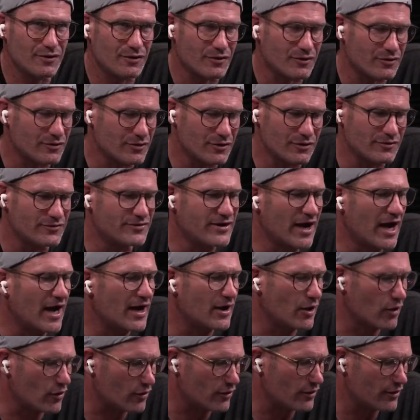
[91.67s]

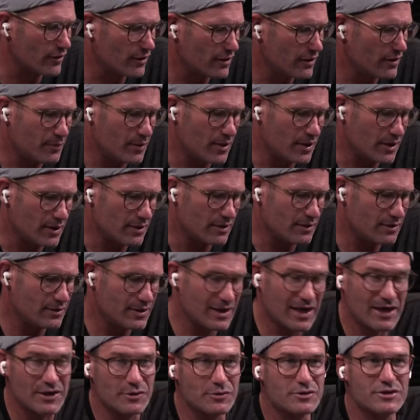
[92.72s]
diehard, but you
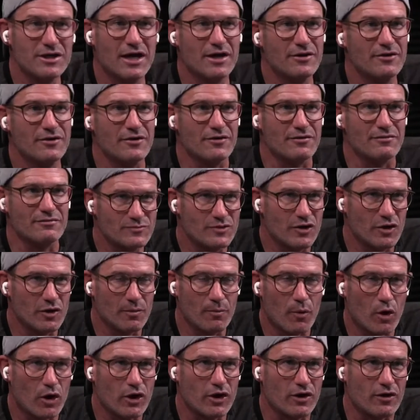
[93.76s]
got to do what you got to do. You're a
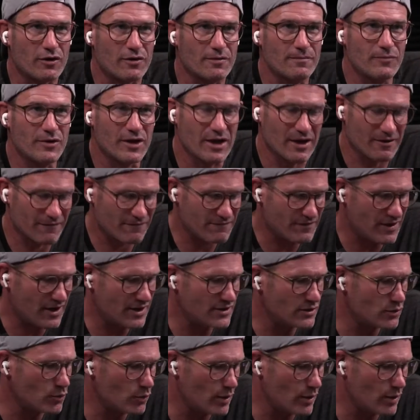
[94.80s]
marketer. You got to find a